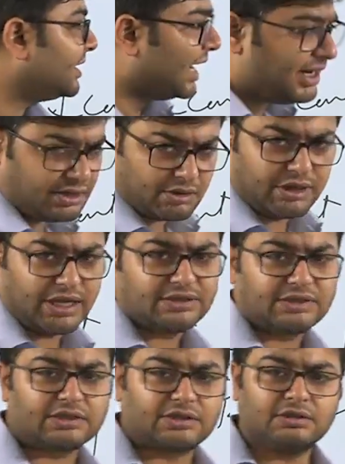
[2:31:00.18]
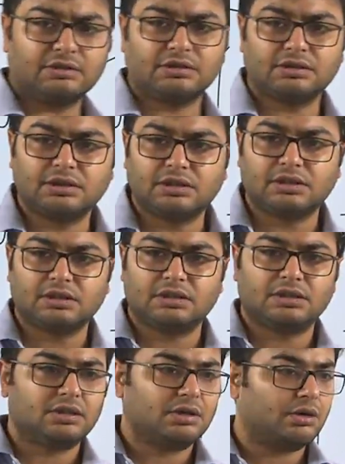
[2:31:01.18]
end today's session.
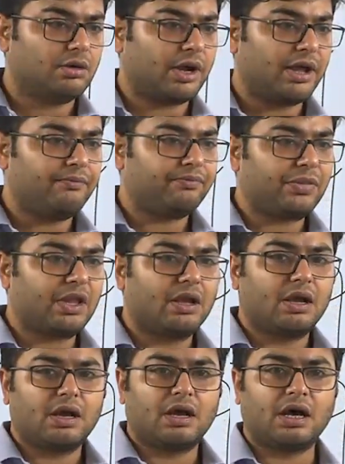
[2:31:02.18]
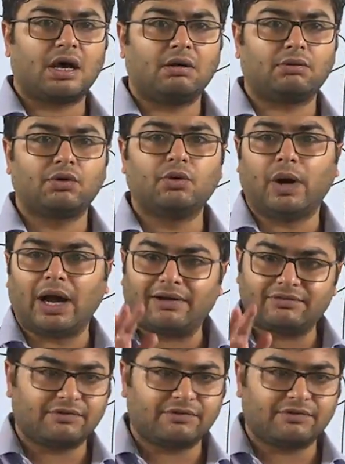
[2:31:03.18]
Okay. You have the